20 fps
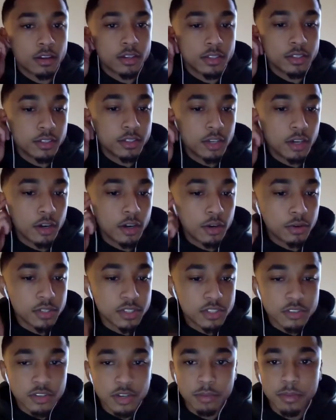Yo,
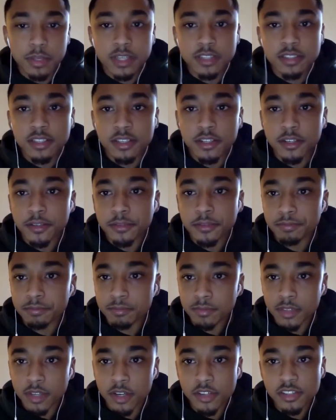it's Trey Blakes here,
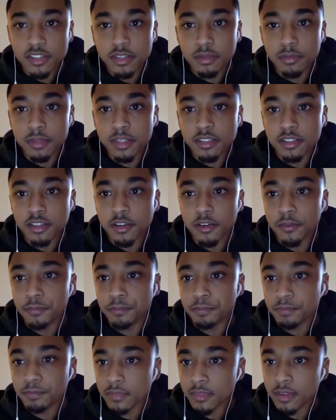host of the Mid
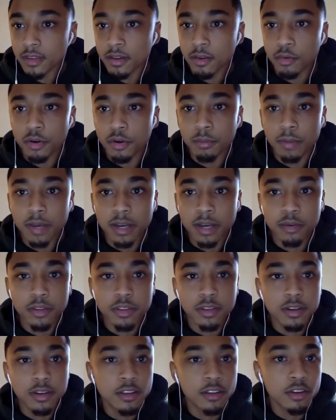Zone, and we're back with
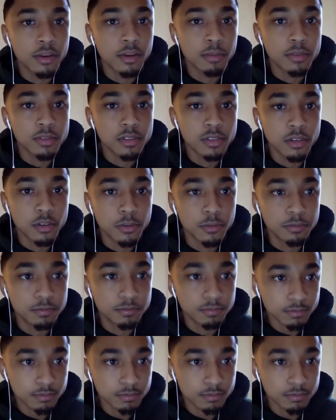another episode.